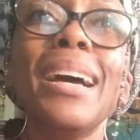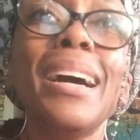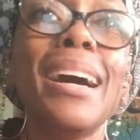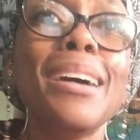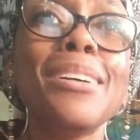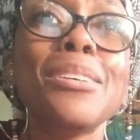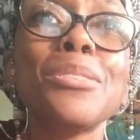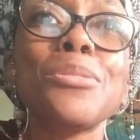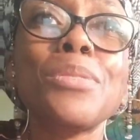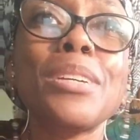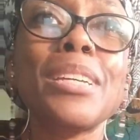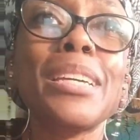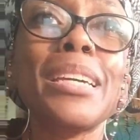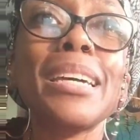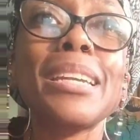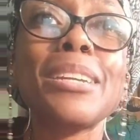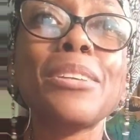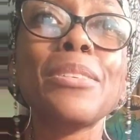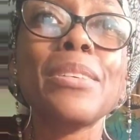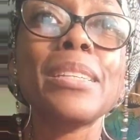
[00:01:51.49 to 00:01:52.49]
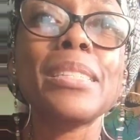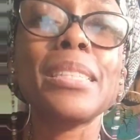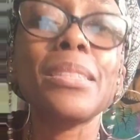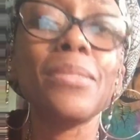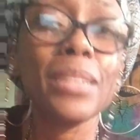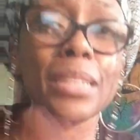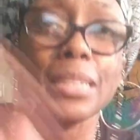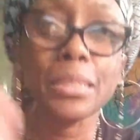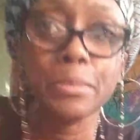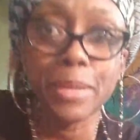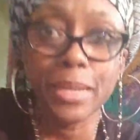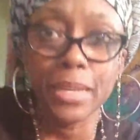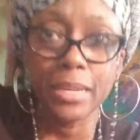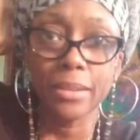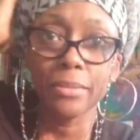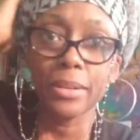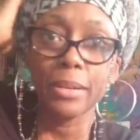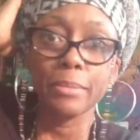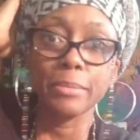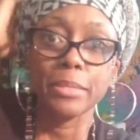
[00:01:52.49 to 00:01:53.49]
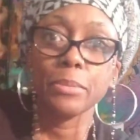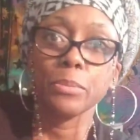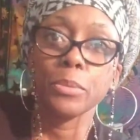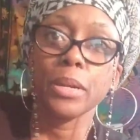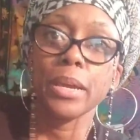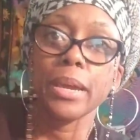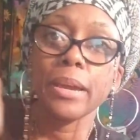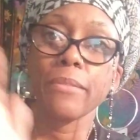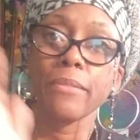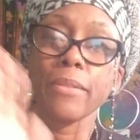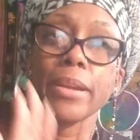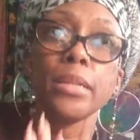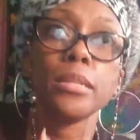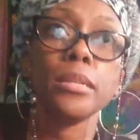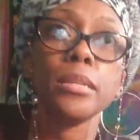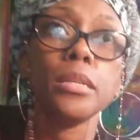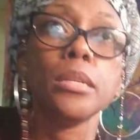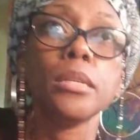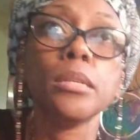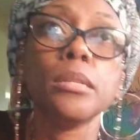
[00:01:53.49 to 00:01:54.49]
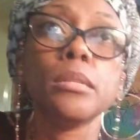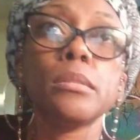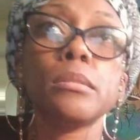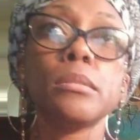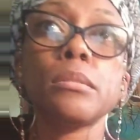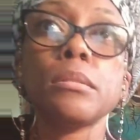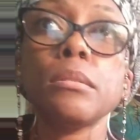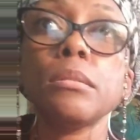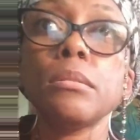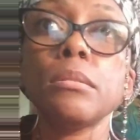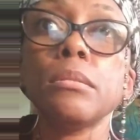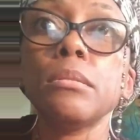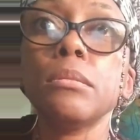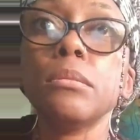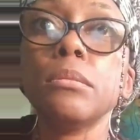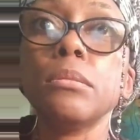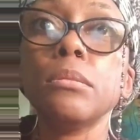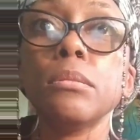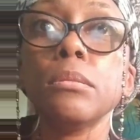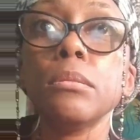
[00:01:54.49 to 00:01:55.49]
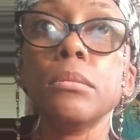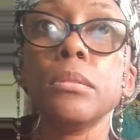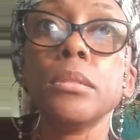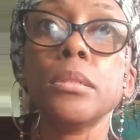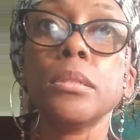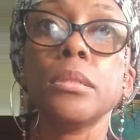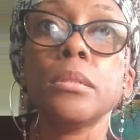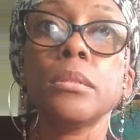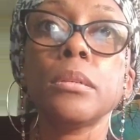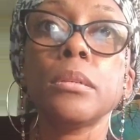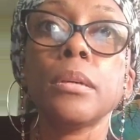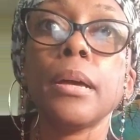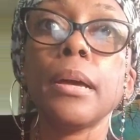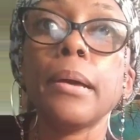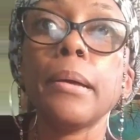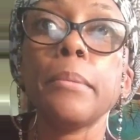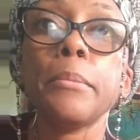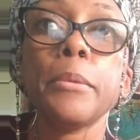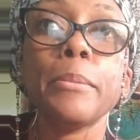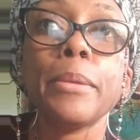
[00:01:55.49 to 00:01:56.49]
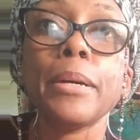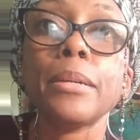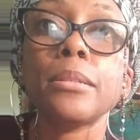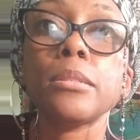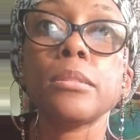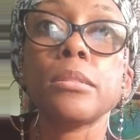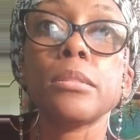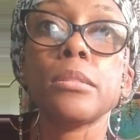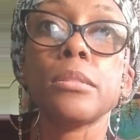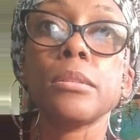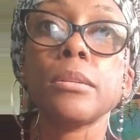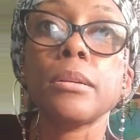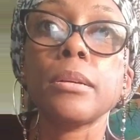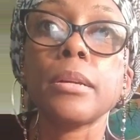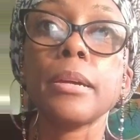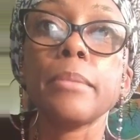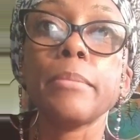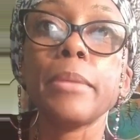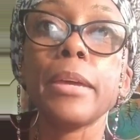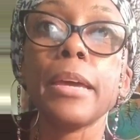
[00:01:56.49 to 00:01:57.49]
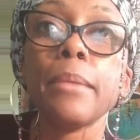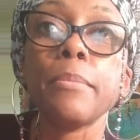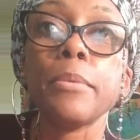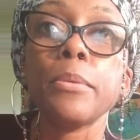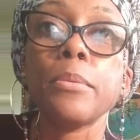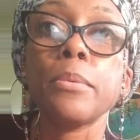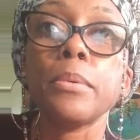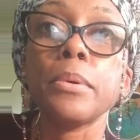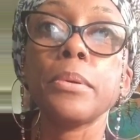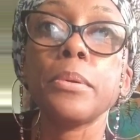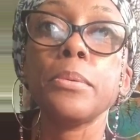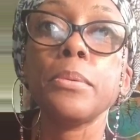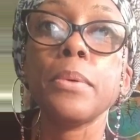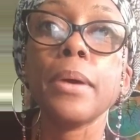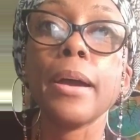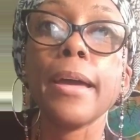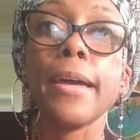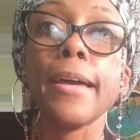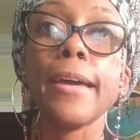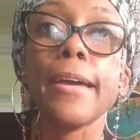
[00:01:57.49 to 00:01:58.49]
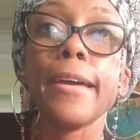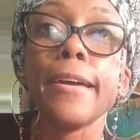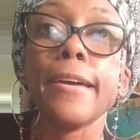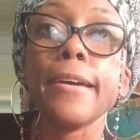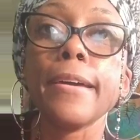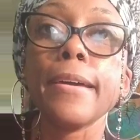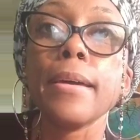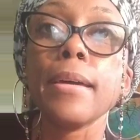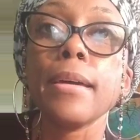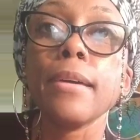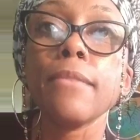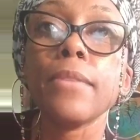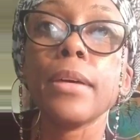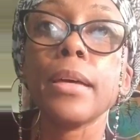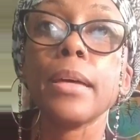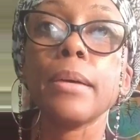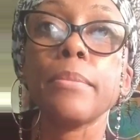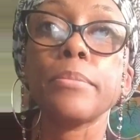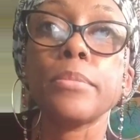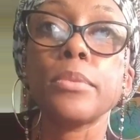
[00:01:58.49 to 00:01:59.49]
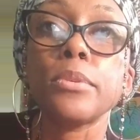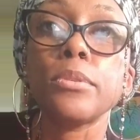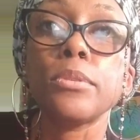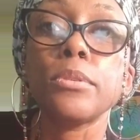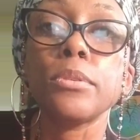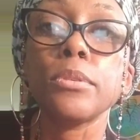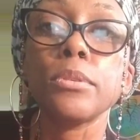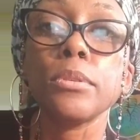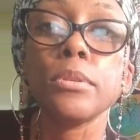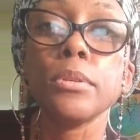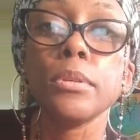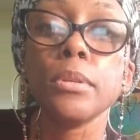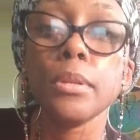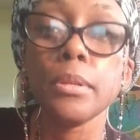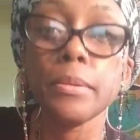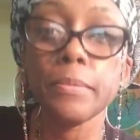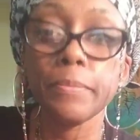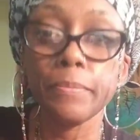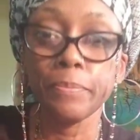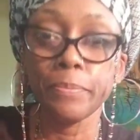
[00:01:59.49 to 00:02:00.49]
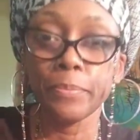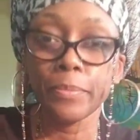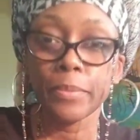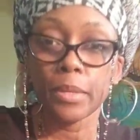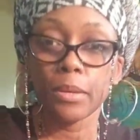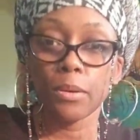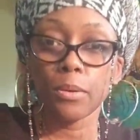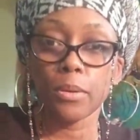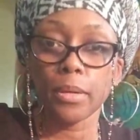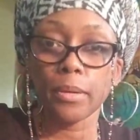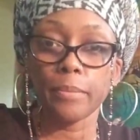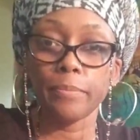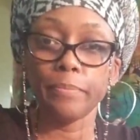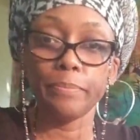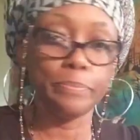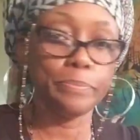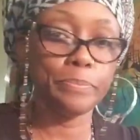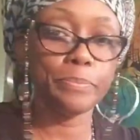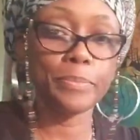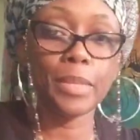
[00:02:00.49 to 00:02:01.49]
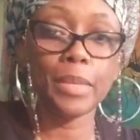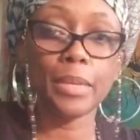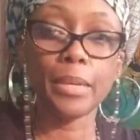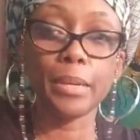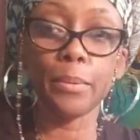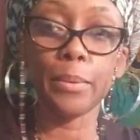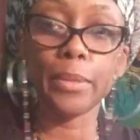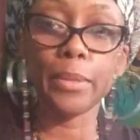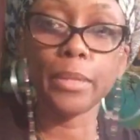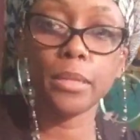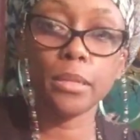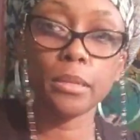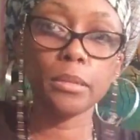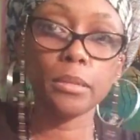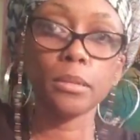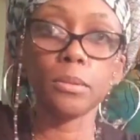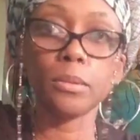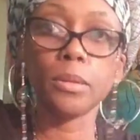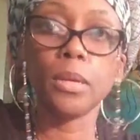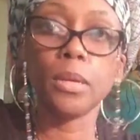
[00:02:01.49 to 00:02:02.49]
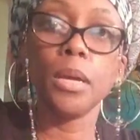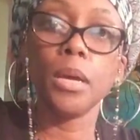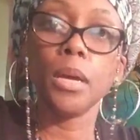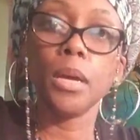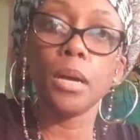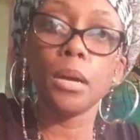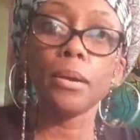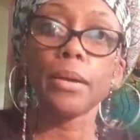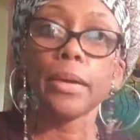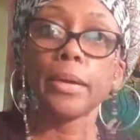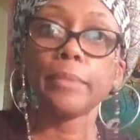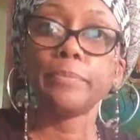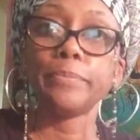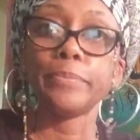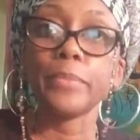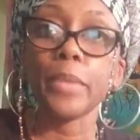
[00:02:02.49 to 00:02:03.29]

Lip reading: I was running kind of crazy anyway because my head wrap didn't want to act right. So, I'm about to start. I'm happy with who I have. I'm good. Okay, here we go. Okay.